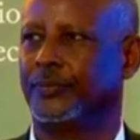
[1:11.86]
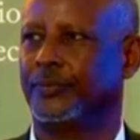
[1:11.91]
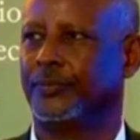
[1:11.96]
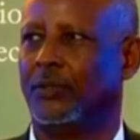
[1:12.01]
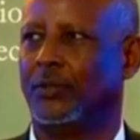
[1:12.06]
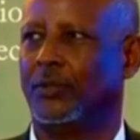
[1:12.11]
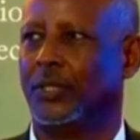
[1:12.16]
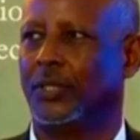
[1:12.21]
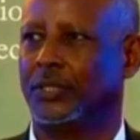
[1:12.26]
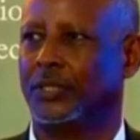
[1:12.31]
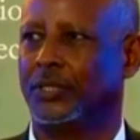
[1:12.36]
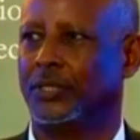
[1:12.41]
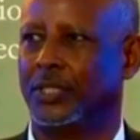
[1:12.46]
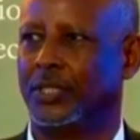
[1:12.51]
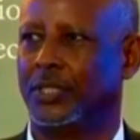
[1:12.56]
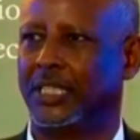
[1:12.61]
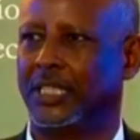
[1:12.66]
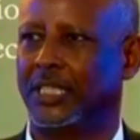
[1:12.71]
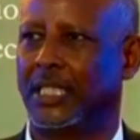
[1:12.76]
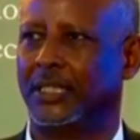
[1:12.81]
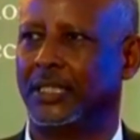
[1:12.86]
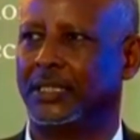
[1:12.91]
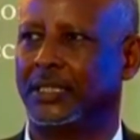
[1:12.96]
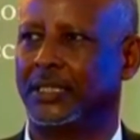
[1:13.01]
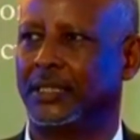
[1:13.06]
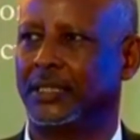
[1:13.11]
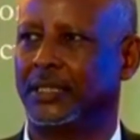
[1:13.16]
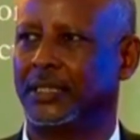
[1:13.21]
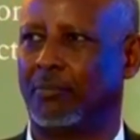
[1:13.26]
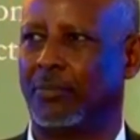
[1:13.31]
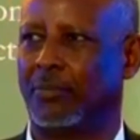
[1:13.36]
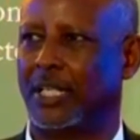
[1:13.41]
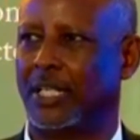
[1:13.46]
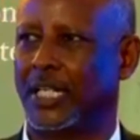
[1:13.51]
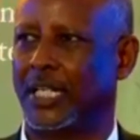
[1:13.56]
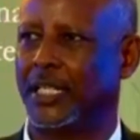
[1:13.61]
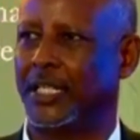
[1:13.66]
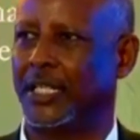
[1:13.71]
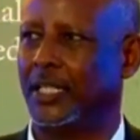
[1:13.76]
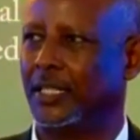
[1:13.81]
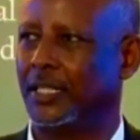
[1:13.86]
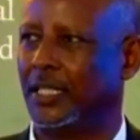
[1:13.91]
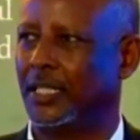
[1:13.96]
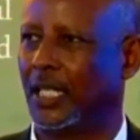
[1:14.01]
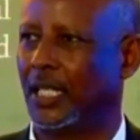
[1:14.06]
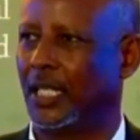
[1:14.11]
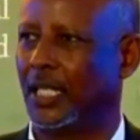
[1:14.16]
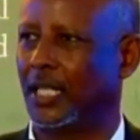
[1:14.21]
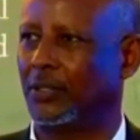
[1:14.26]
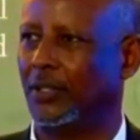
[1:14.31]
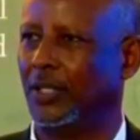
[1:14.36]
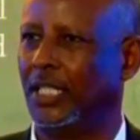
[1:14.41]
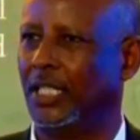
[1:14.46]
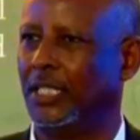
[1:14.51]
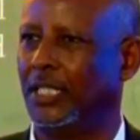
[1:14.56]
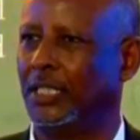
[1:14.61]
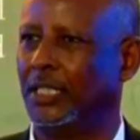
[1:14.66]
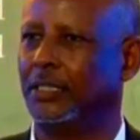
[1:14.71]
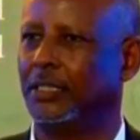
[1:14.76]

He was not just a brother, a colleague,